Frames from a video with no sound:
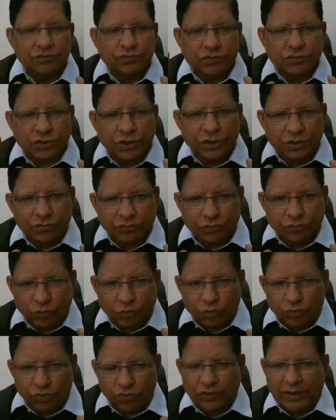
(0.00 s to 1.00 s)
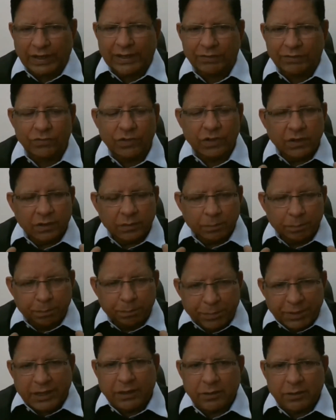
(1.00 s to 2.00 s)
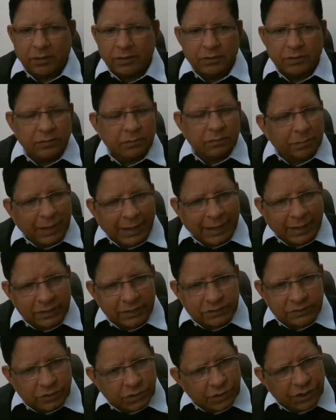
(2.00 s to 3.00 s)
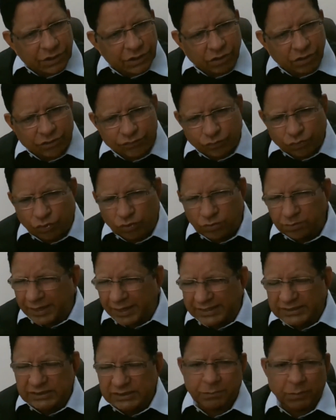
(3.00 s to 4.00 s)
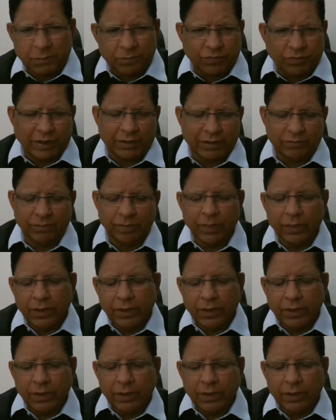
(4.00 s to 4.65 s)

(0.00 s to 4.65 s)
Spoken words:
3, 4, 5 big bank, 3 or 4, maximum 5,